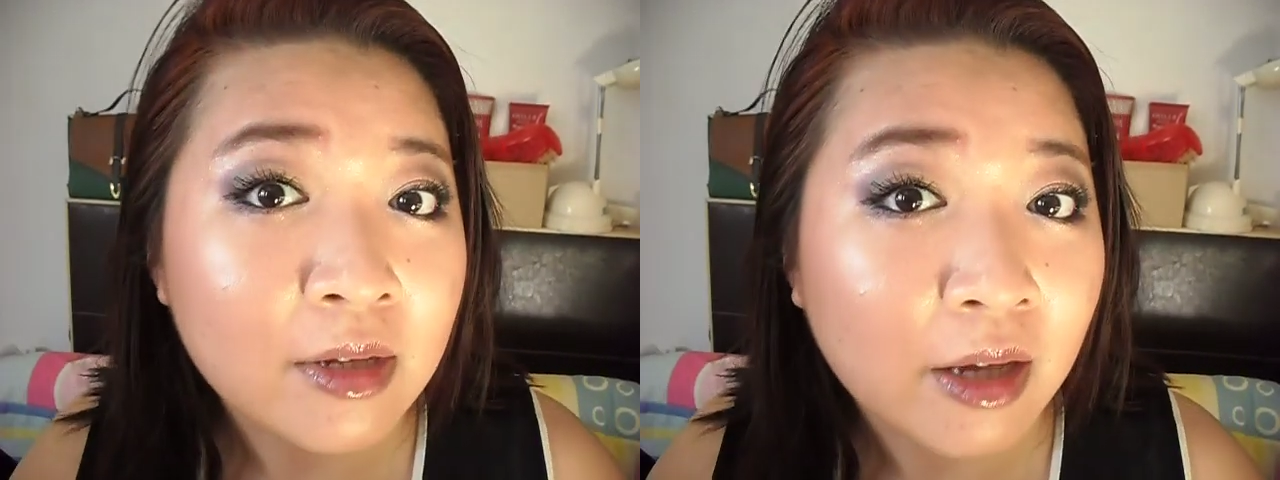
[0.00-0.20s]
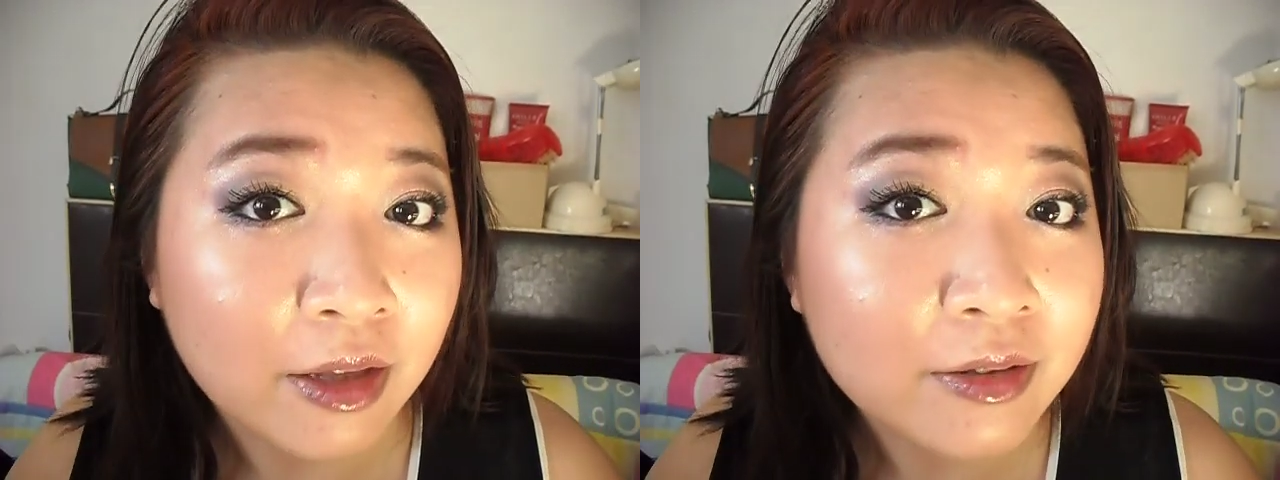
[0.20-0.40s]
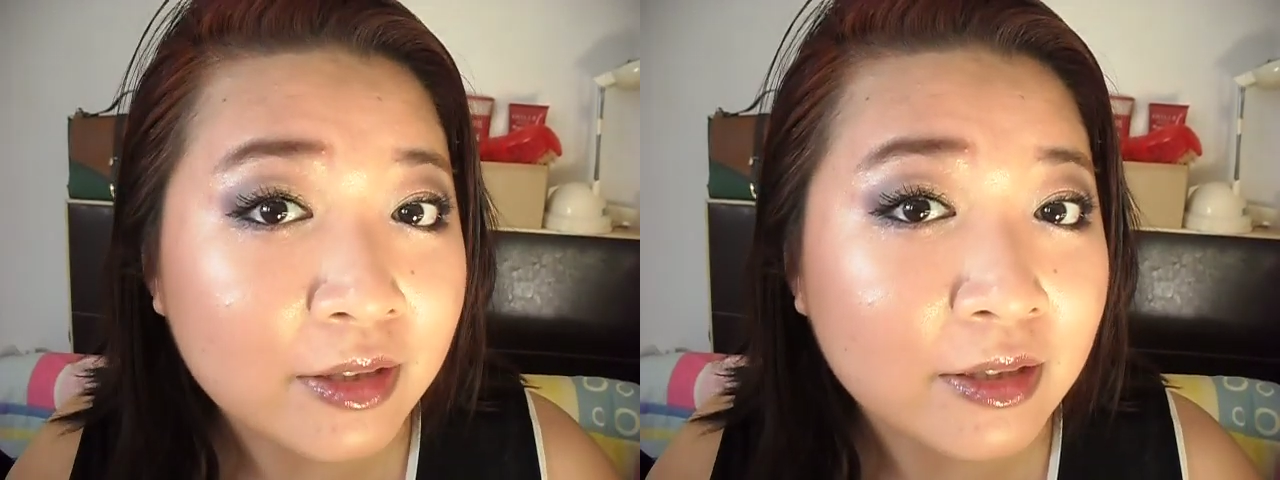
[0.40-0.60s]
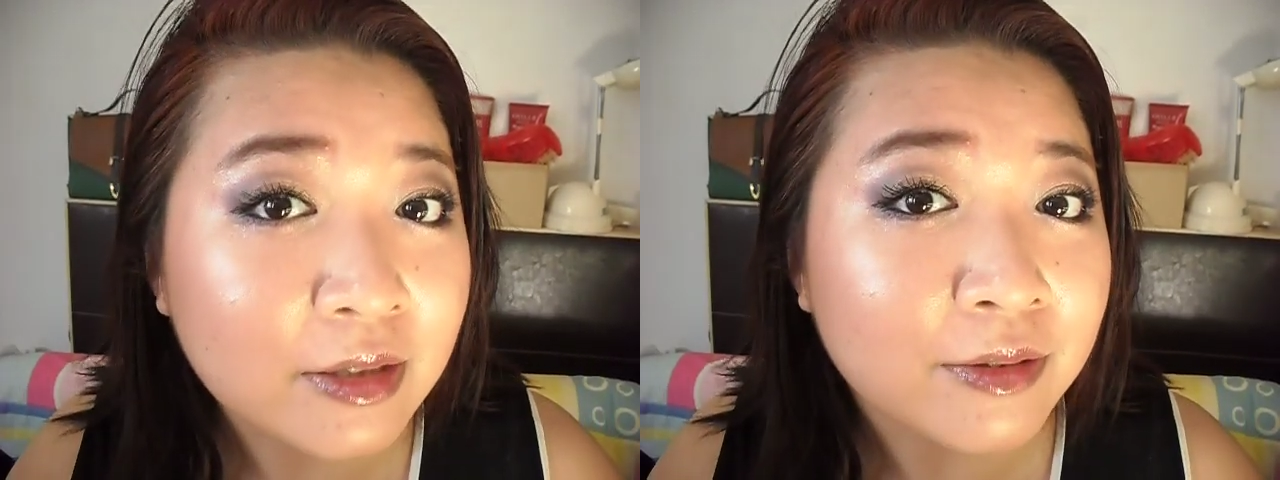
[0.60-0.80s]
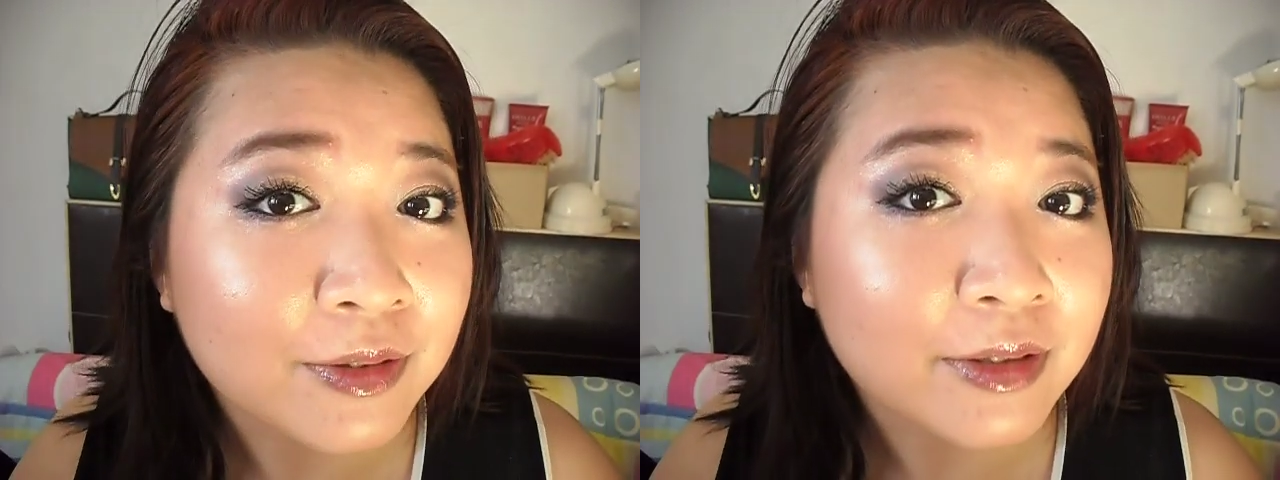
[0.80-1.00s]
Can you see the
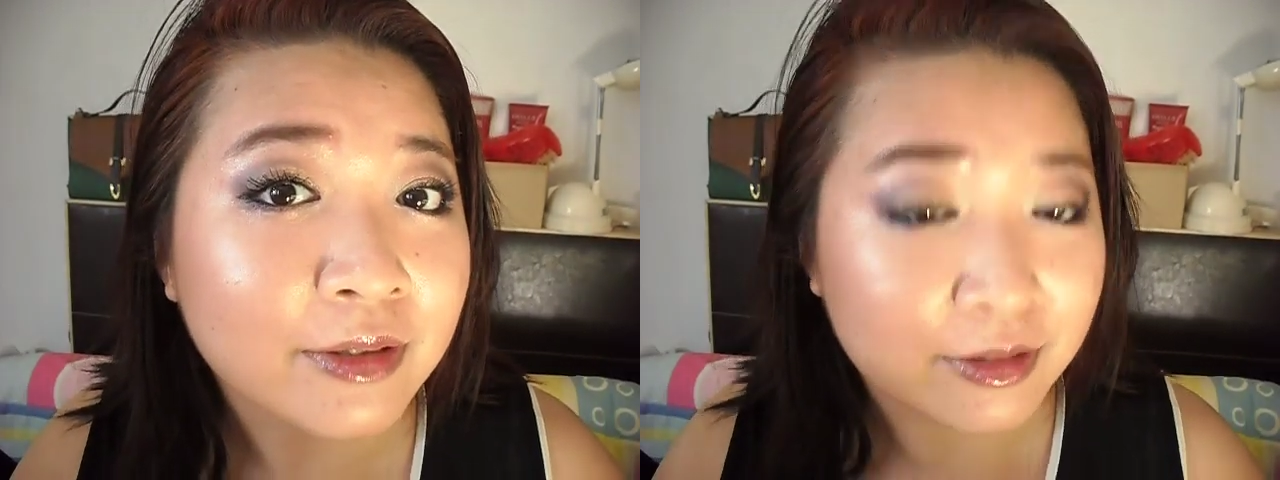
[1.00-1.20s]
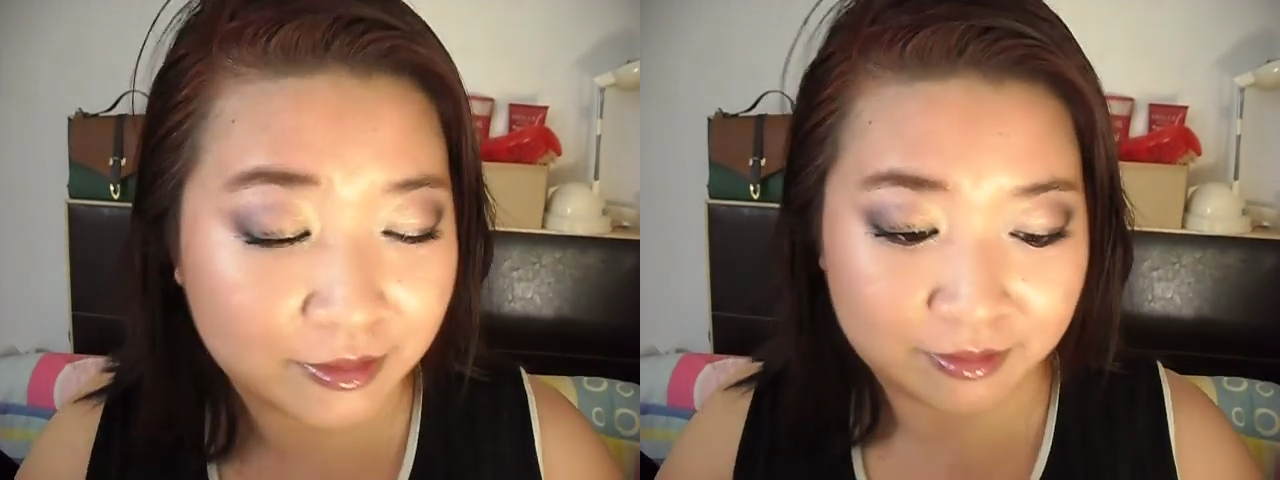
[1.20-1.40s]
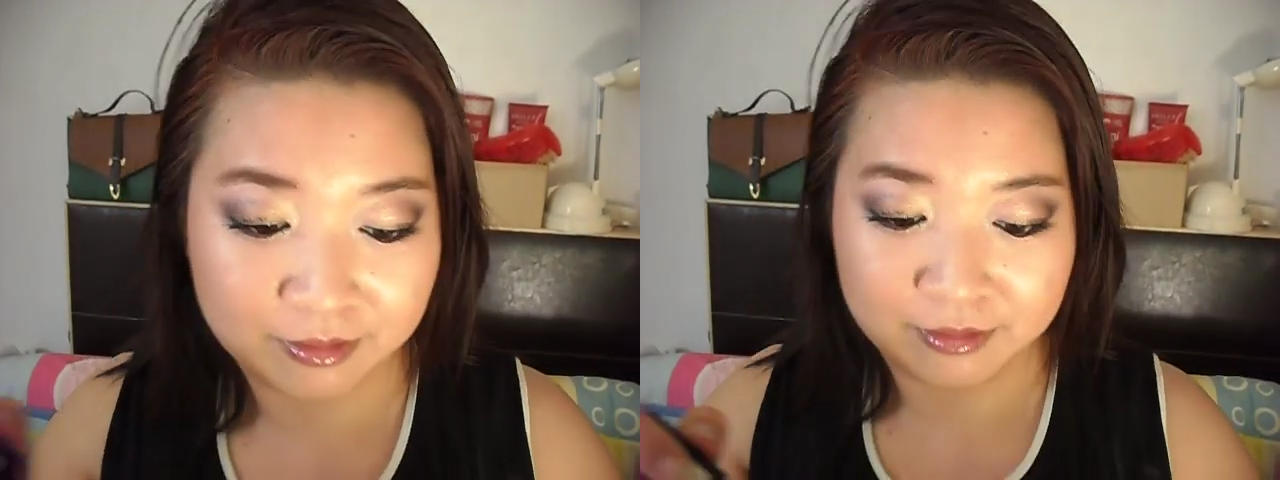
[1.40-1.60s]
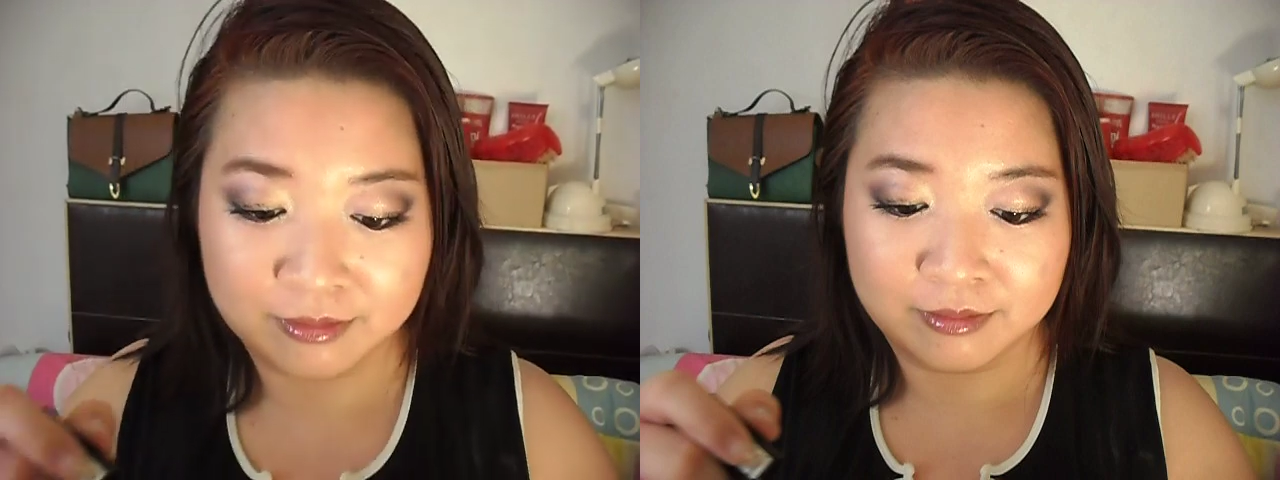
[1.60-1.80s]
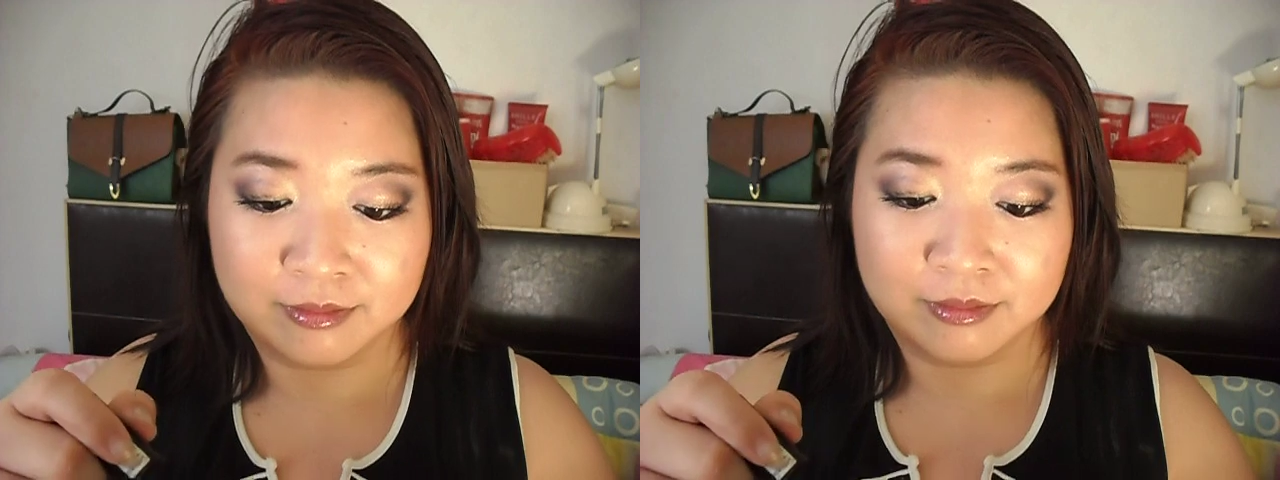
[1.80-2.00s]
difference?
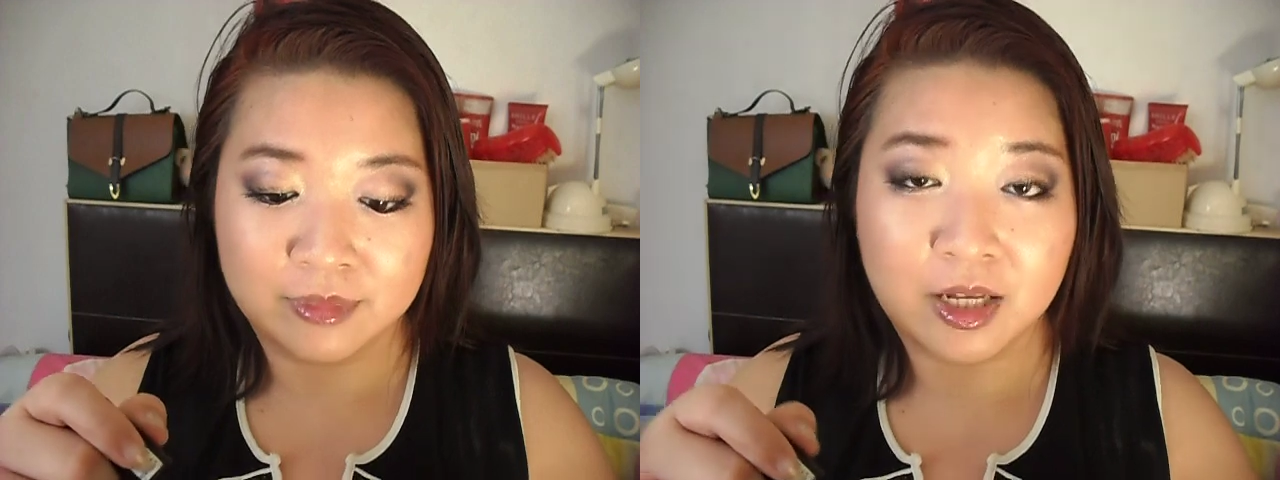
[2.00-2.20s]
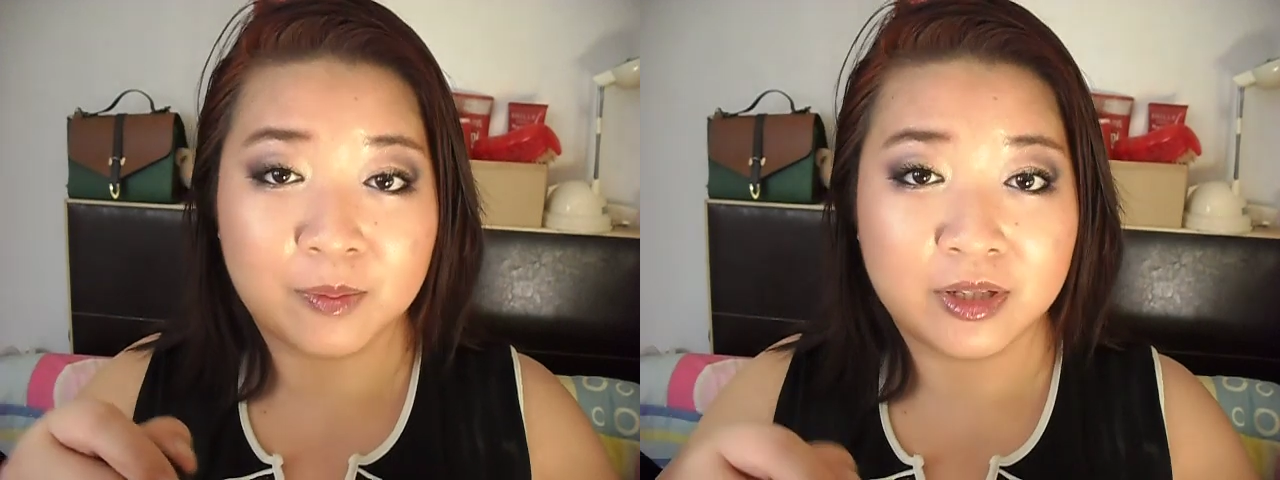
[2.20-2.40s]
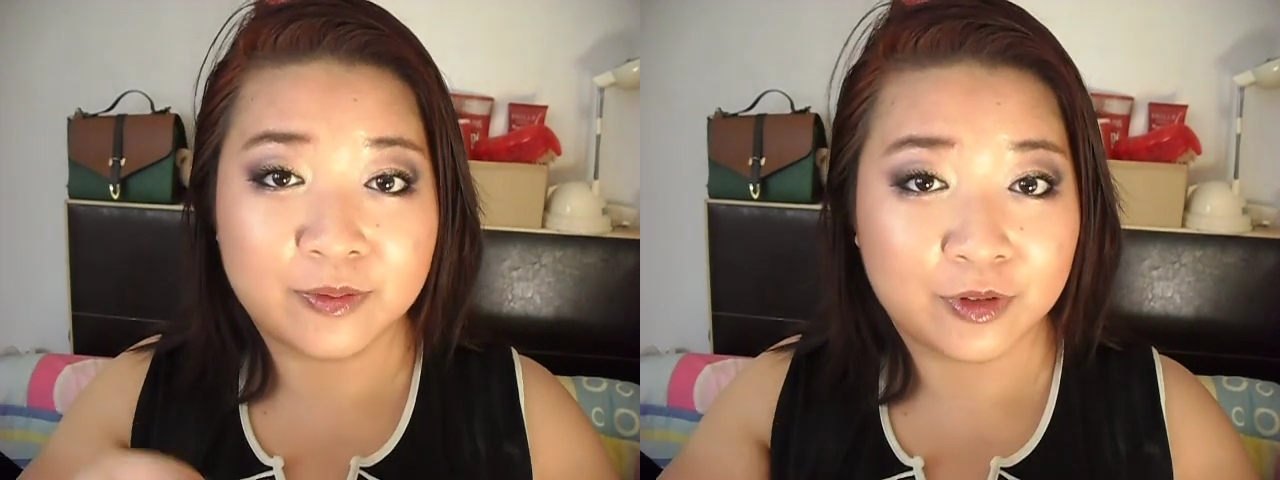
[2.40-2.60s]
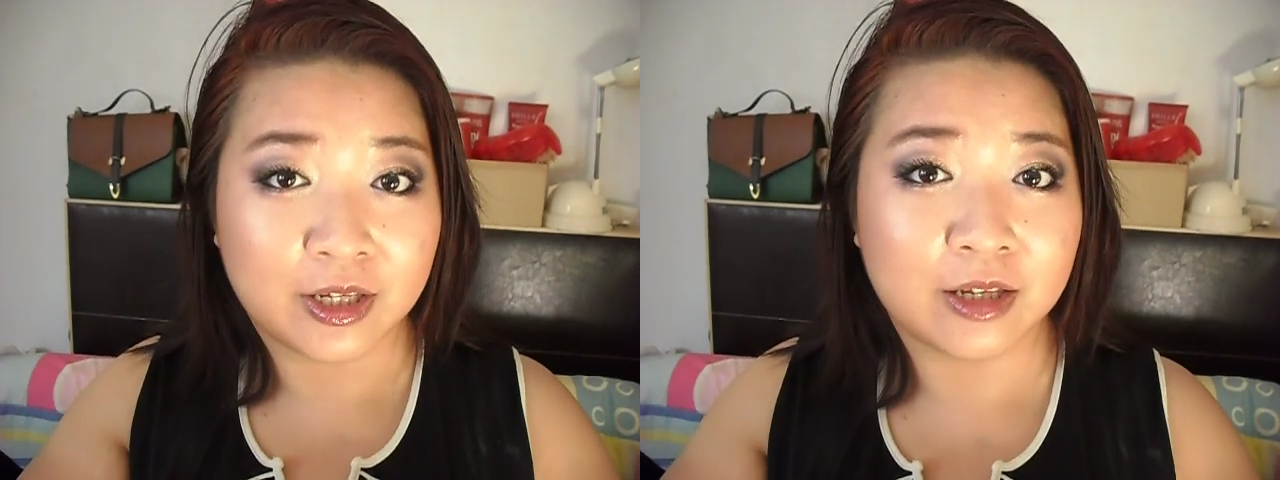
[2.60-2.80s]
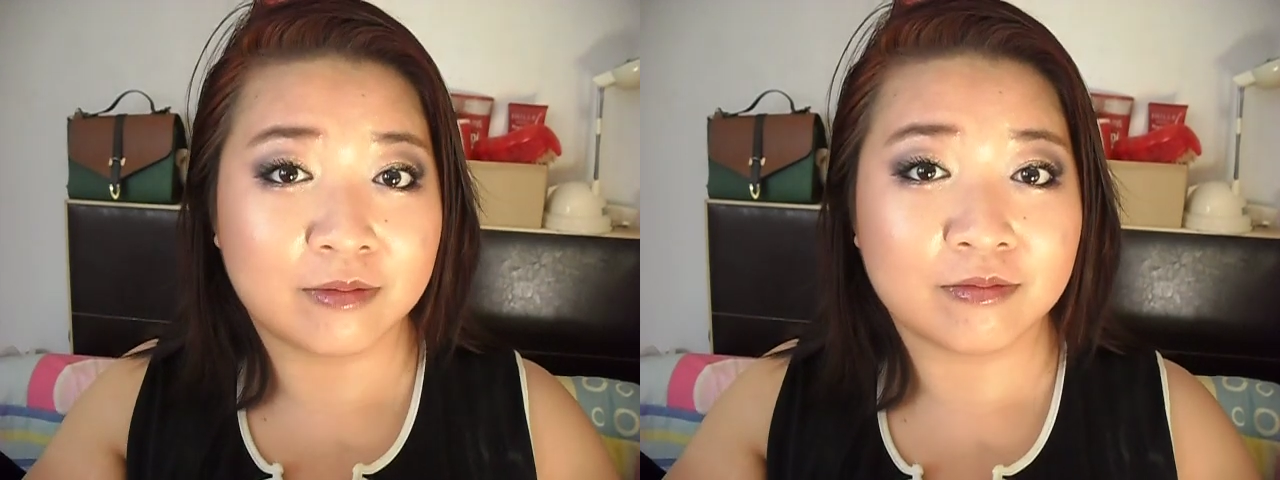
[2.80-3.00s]
I believe you
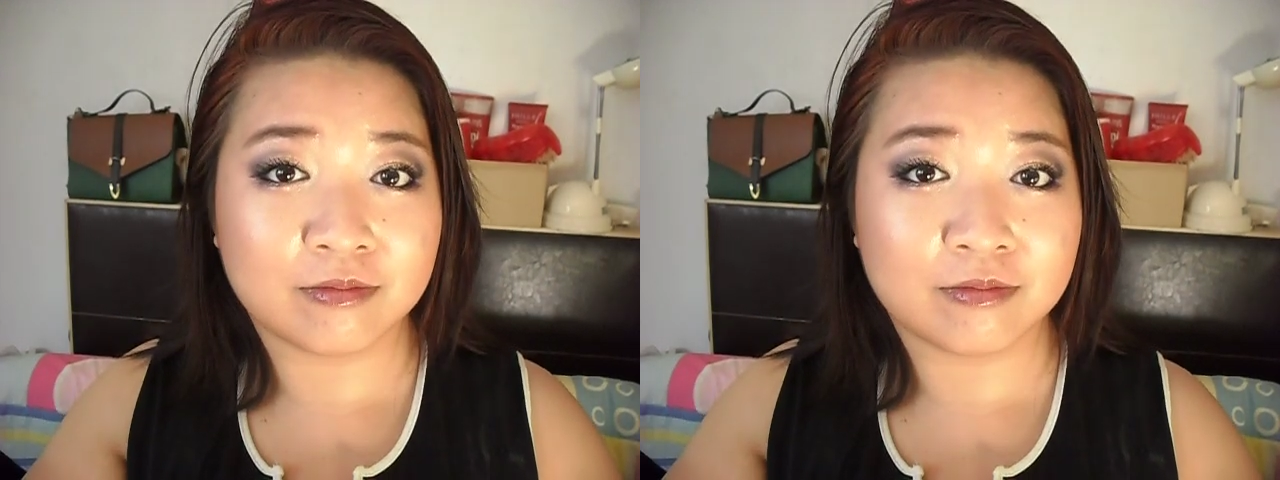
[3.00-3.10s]
can.